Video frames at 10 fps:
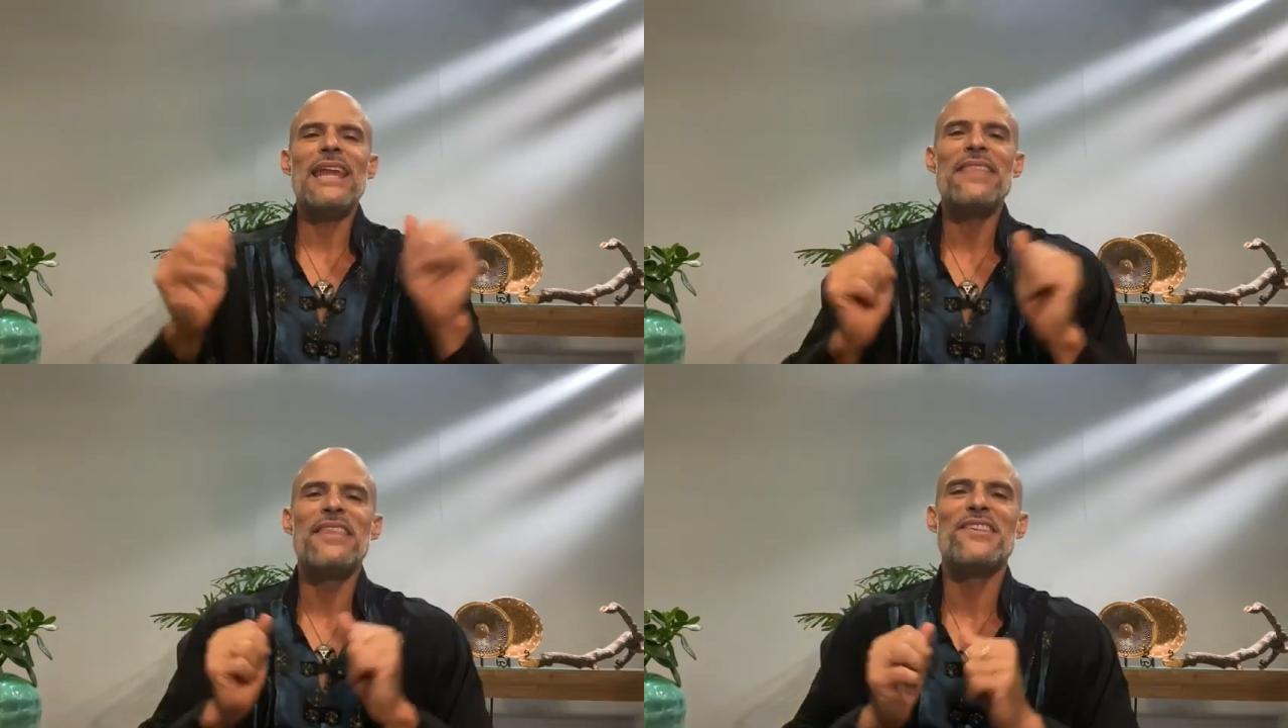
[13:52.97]

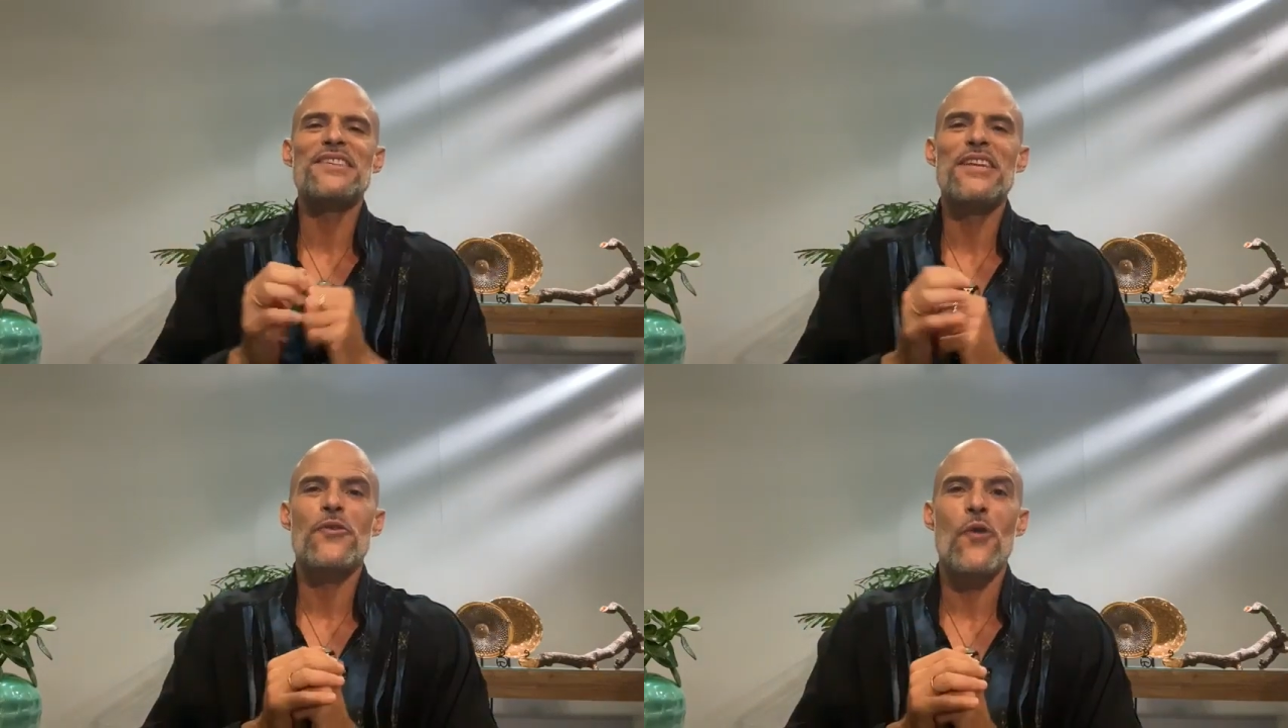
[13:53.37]
let the
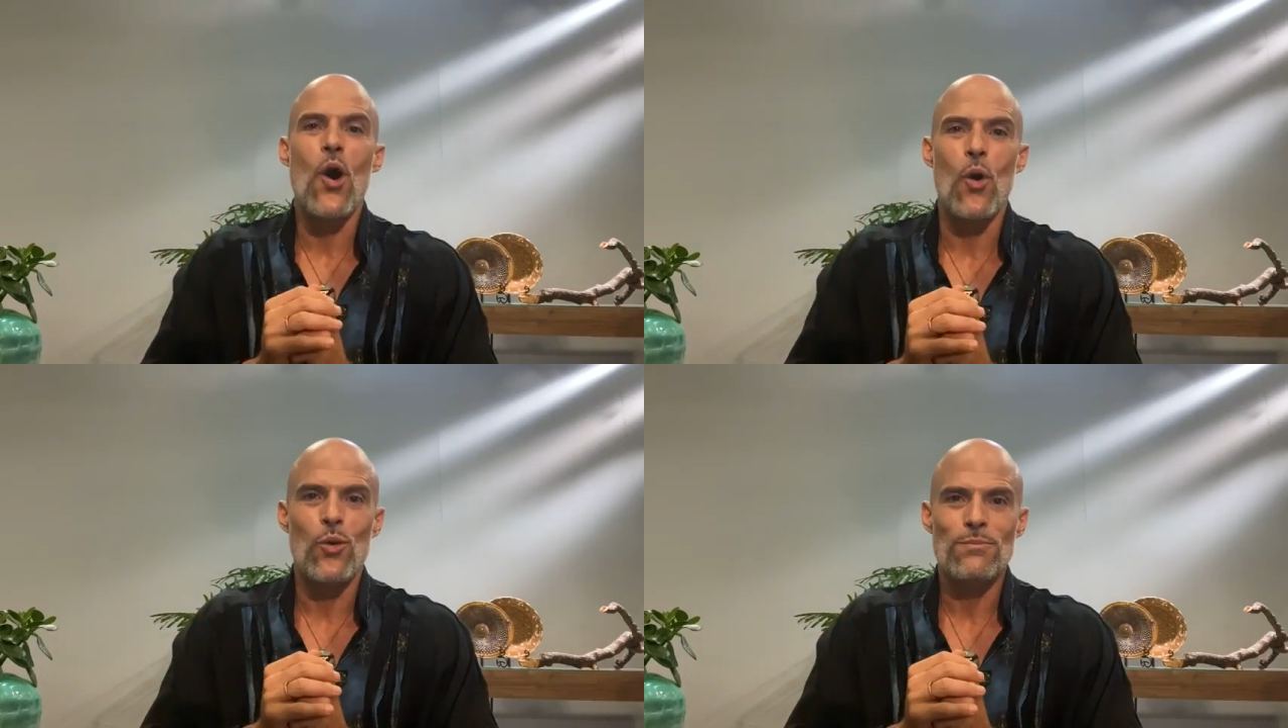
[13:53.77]
seed
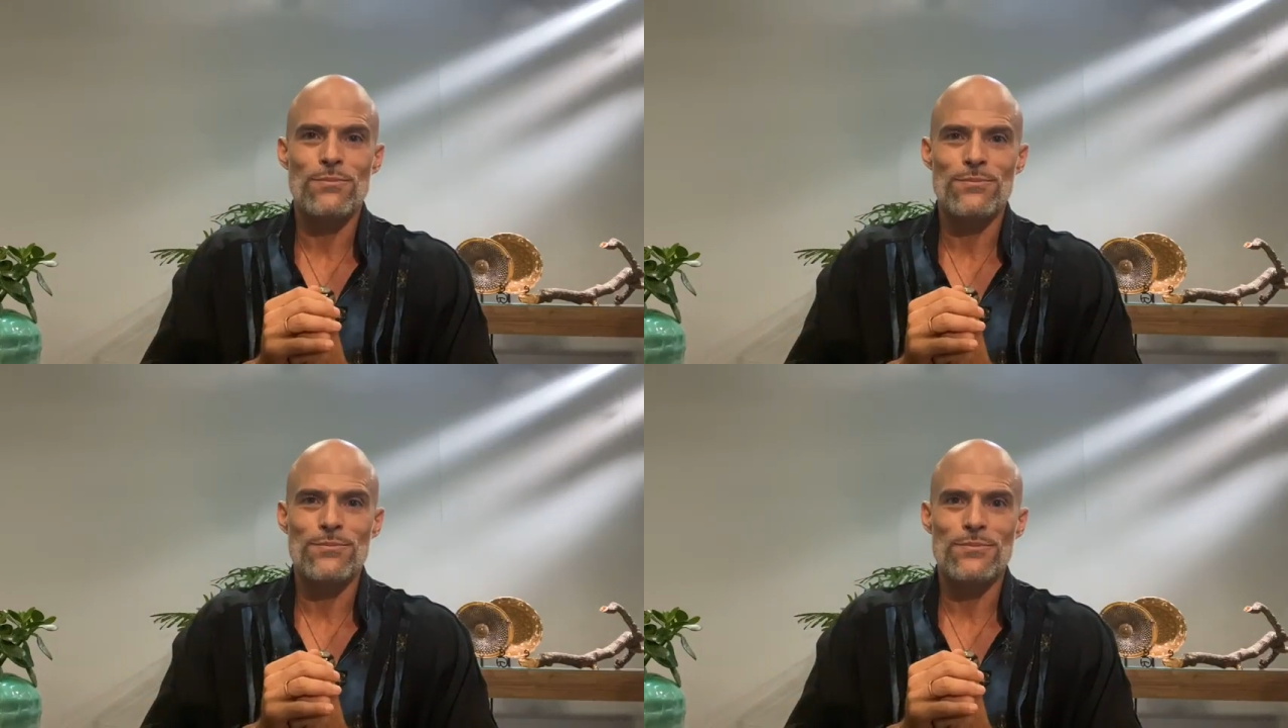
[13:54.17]
grow
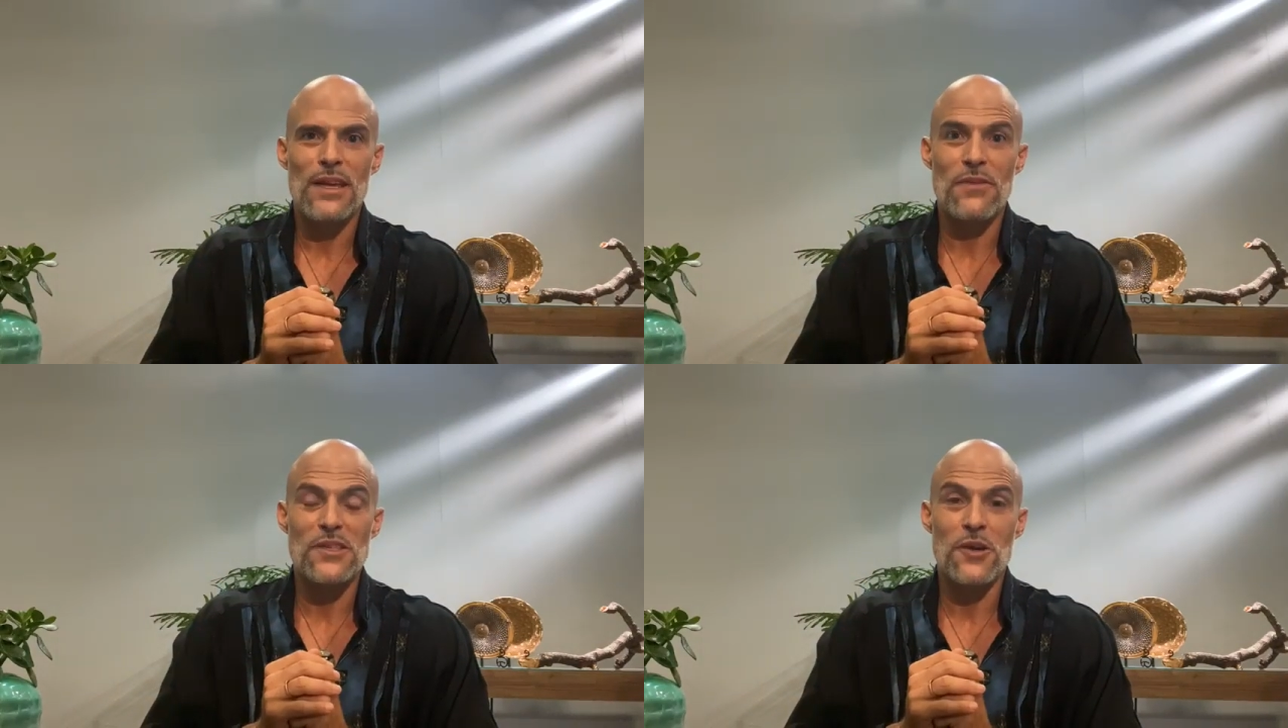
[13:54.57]

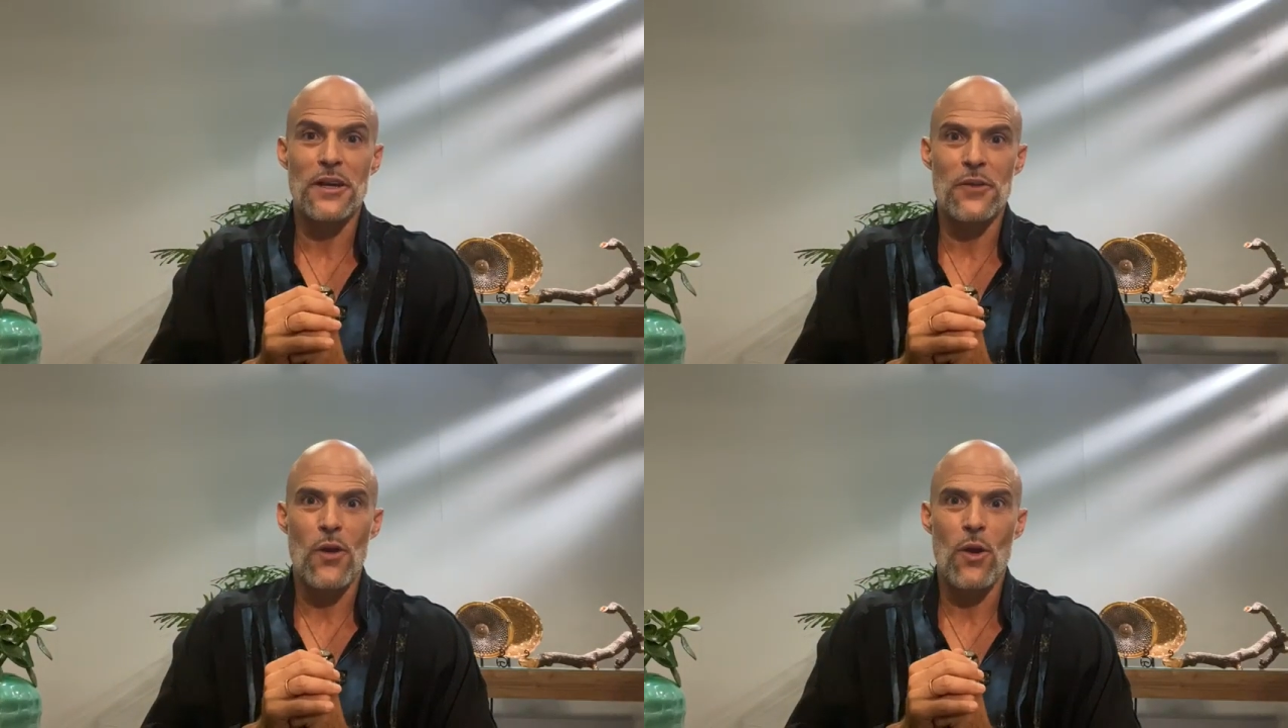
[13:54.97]
if it's
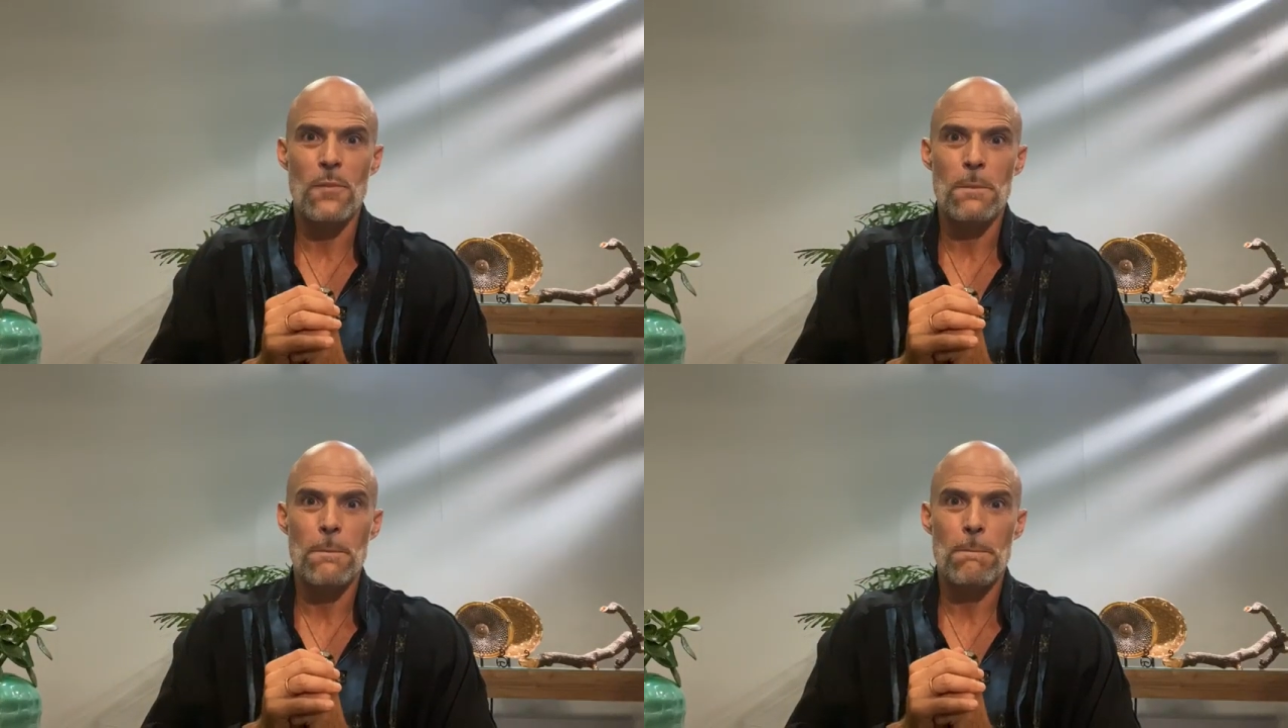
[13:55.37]
gonna
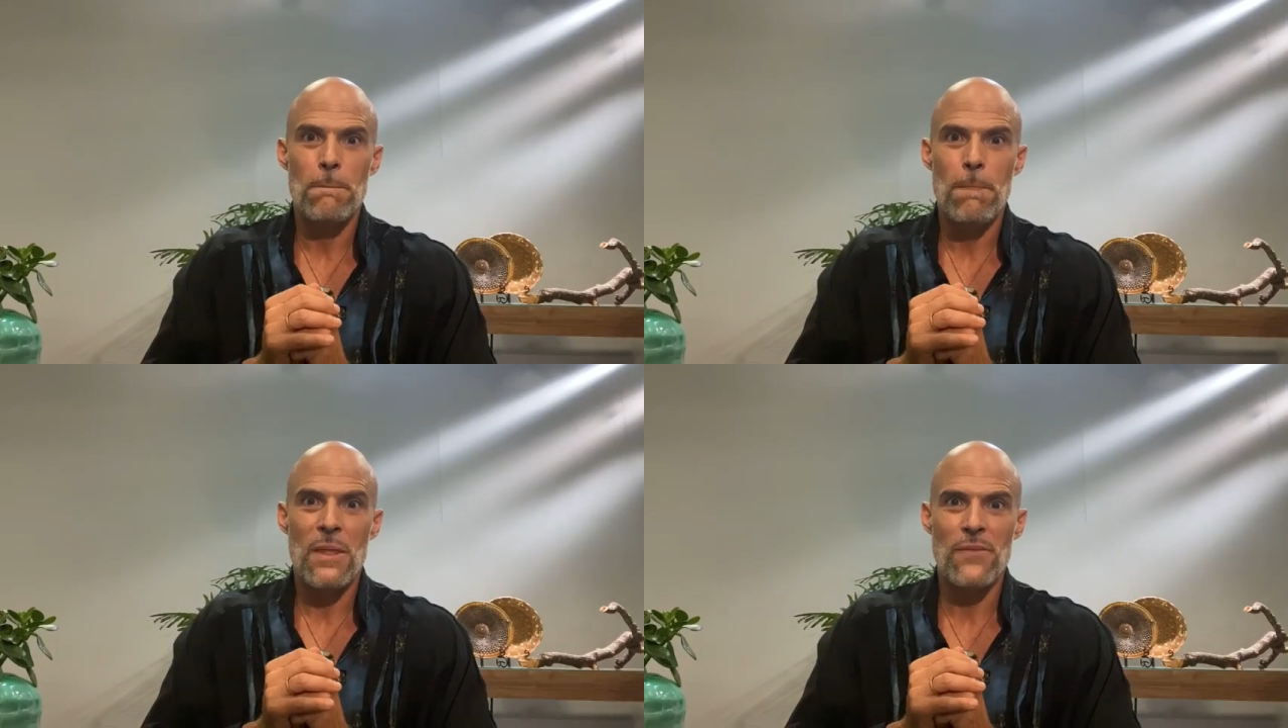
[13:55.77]
grow,
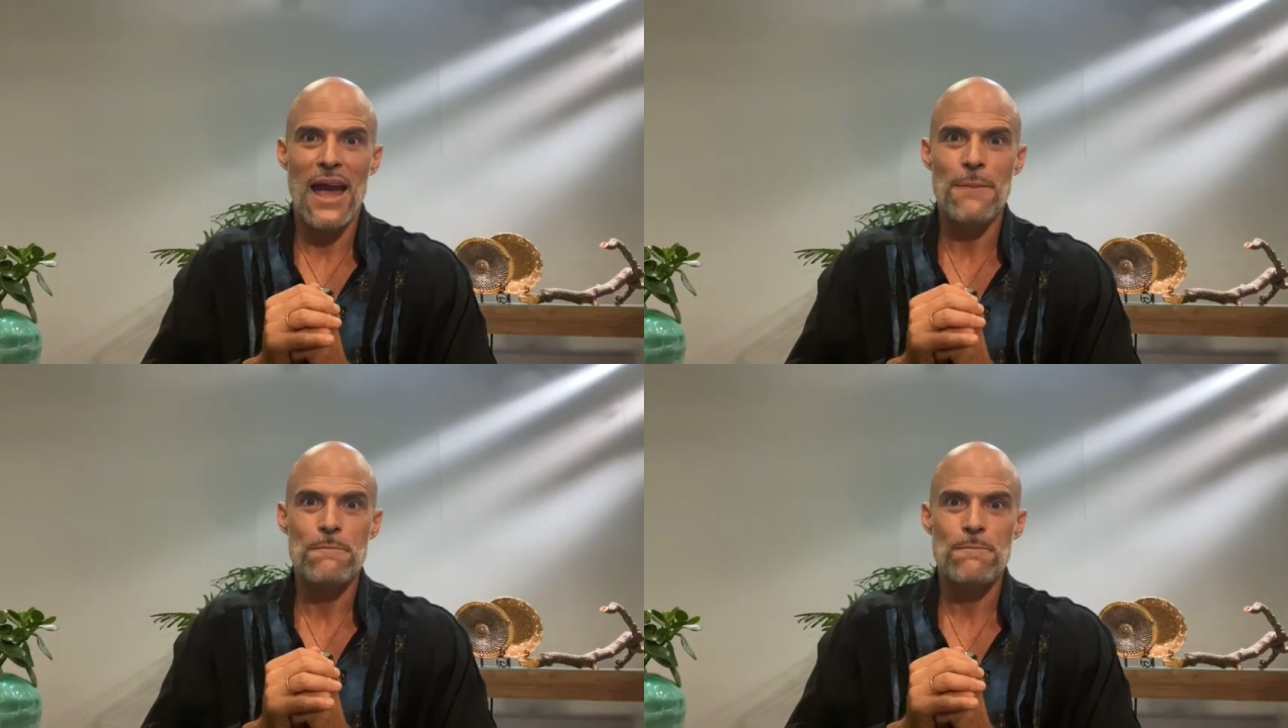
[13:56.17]

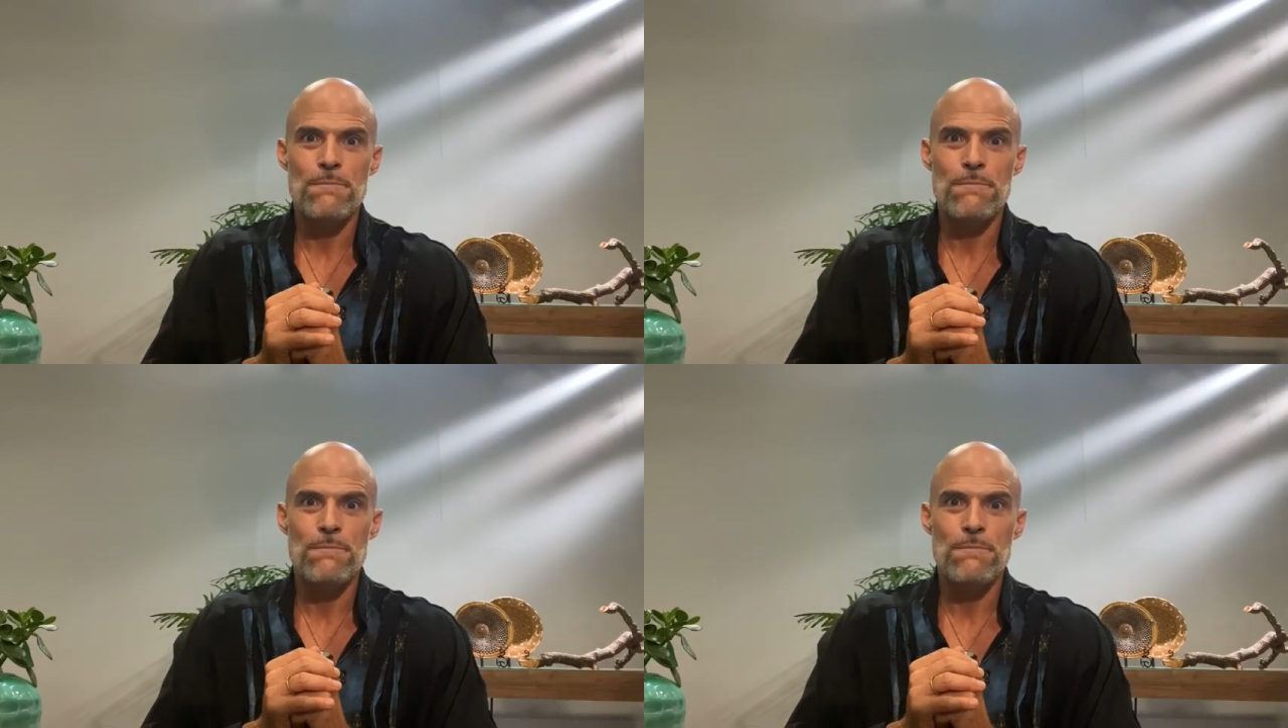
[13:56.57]
right?